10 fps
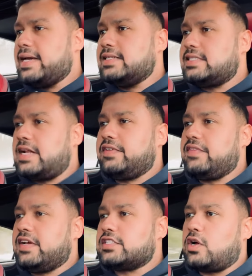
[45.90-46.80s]
instead of
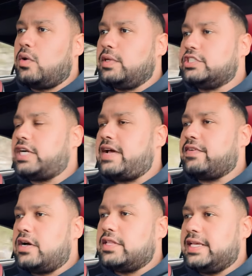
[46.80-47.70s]
giving us all-wheel
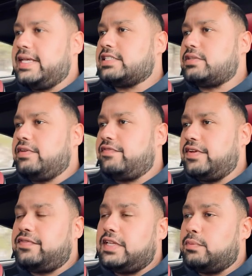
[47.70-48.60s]
drive on the E S three
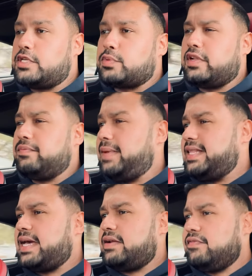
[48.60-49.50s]
fifty, which would have made
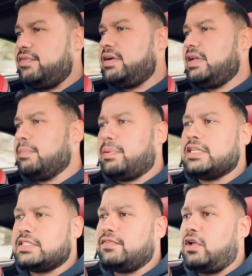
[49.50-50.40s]
that a very
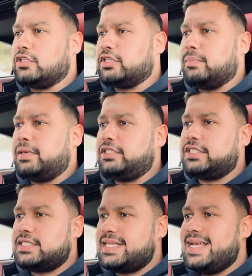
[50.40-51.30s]
impressive long-term
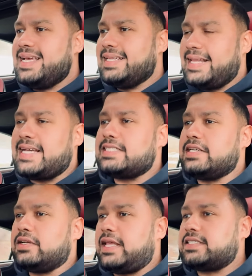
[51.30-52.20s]
purchase, last
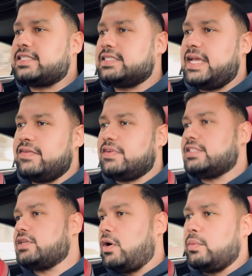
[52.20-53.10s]
year Lexus gave
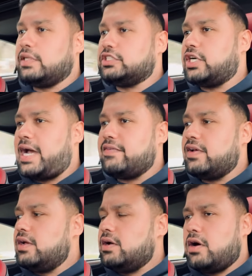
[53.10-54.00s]
us all-wheel drive
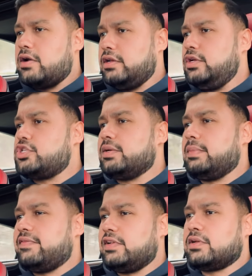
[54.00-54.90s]
on a new trim
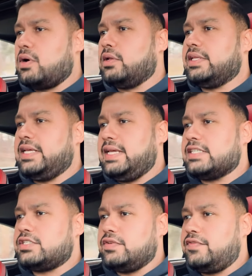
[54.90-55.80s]
level called the E
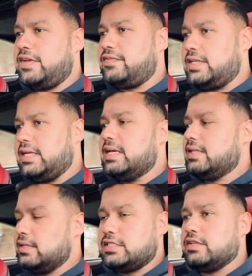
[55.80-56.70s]
S two fifty.
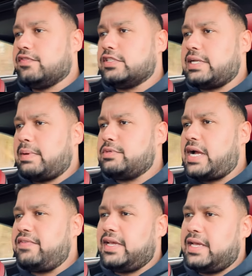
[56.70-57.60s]
This is the first time I'm
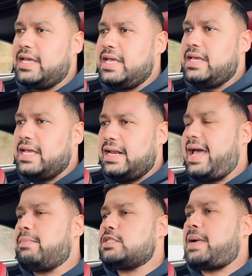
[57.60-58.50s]
driving it, and
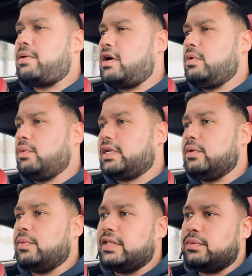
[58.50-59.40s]
how much power are we
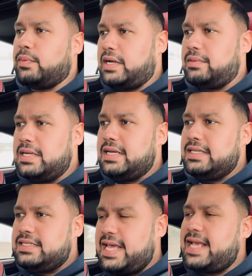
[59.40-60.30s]
working with? Well,
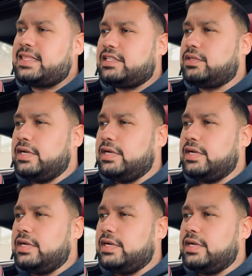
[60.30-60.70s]
take the three